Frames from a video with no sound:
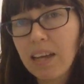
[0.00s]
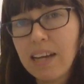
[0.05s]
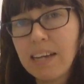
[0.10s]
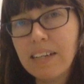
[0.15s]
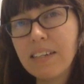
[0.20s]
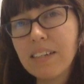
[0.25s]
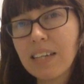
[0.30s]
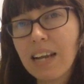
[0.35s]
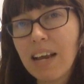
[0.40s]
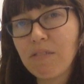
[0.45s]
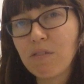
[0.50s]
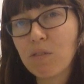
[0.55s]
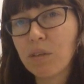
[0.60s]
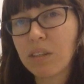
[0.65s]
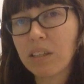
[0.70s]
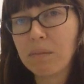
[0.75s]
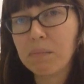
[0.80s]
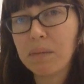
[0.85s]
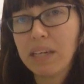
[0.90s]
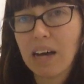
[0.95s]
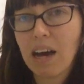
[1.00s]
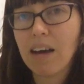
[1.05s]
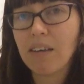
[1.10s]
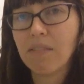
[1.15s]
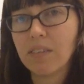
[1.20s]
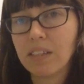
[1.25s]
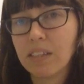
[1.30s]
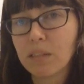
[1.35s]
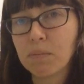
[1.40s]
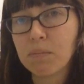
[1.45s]
it doesn't have to really be
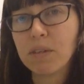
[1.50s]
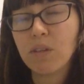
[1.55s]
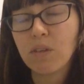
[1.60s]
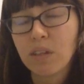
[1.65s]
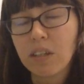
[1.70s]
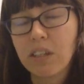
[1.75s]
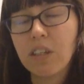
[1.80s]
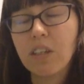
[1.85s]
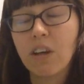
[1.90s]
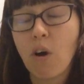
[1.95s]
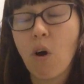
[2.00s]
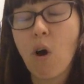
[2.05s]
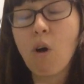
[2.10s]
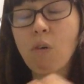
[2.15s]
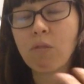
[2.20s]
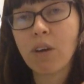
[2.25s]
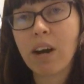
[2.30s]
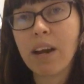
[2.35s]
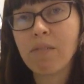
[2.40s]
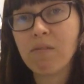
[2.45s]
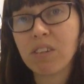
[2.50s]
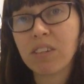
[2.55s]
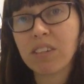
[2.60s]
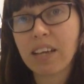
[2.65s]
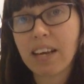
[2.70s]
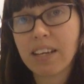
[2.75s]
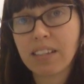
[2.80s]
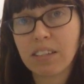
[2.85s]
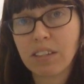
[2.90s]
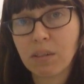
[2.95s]
obvious, but you can
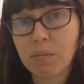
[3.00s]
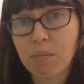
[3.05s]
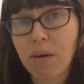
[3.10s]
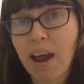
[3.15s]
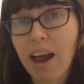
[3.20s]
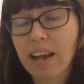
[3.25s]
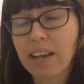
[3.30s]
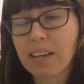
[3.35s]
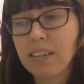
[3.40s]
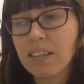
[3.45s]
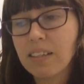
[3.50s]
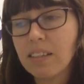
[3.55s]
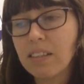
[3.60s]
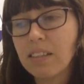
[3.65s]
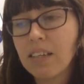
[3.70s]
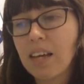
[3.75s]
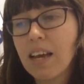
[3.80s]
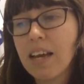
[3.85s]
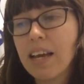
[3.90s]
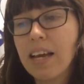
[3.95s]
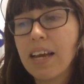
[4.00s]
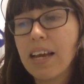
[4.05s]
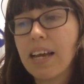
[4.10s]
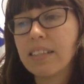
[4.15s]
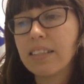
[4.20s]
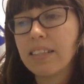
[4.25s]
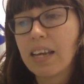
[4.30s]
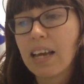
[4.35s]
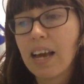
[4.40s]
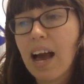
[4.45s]
overemphasize it to practice
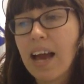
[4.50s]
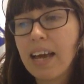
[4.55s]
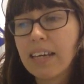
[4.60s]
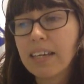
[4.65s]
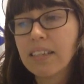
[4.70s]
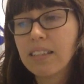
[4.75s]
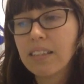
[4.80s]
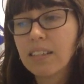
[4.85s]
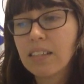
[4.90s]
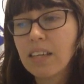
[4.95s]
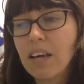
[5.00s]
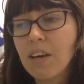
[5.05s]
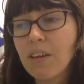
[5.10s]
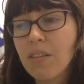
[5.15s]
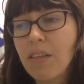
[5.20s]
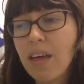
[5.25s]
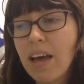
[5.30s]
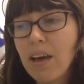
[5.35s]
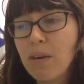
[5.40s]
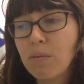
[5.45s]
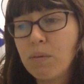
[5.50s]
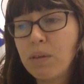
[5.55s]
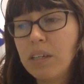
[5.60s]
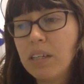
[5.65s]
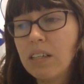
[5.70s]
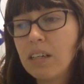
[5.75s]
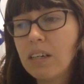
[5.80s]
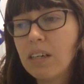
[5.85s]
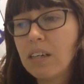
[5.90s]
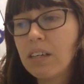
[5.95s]
and say, I can tell that
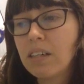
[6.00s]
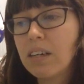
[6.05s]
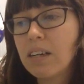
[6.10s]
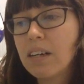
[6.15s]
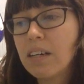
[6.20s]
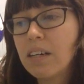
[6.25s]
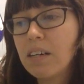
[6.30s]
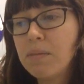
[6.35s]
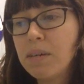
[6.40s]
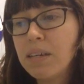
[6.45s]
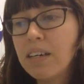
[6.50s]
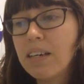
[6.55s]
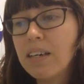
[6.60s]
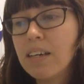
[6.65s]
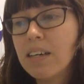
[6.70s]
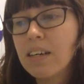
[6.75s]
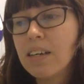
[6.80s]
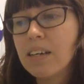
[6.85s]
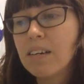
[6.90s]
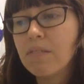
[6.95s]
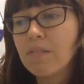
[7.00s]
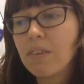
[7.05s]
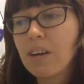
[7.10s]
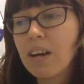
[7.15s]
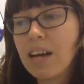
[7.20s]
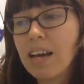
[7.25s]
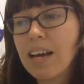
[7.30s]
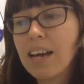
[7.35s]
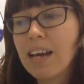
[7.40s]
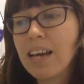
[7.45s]
we are gonna be
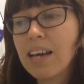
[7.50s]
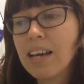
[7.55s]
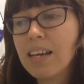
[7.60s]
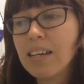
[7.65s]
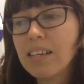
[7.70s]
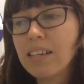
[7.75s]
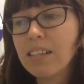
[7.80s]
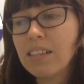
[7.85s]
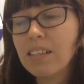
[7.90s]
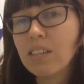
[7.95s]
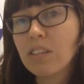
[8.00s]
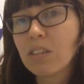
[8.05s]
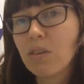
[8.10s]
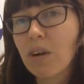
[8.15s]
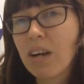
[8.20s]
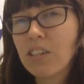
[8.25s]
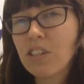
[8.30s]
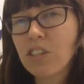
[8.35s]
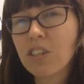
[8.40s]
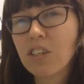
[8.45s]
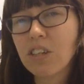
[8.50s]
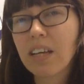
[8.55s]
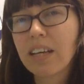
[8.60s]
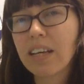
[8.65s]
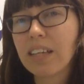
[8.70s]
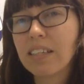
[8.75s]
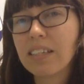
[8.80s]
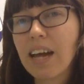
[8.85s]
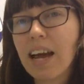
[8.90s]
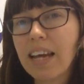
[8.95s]
friends. So I just took
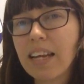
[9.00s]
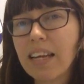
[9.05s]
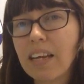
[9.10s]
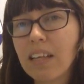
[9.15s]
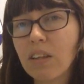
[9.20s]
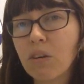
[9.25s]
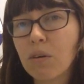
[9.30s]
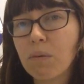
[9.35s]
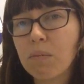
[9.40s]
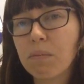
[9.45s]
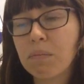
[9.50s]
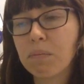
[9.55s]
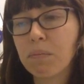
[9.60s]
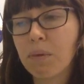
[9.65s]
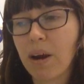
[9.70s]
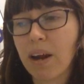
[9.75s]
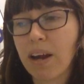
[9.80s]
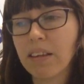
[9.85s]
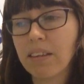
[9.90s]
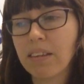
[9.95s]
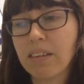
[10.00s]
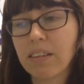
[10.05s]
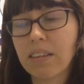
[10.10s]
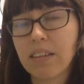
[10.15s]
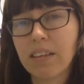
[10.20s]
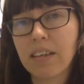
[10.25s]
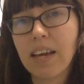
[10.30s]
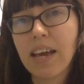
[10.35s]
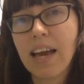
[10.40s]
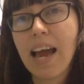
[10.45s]
like a tiny little breath,
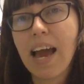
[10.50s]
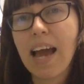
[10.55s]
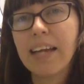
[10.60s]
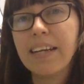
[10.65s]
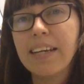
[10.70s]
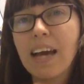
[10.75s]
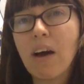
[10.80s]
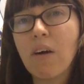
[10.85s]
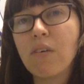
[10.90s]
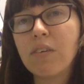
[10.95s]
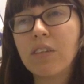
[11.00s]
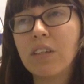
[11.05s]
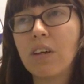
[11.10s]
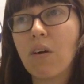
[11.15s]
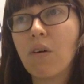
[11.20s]
and now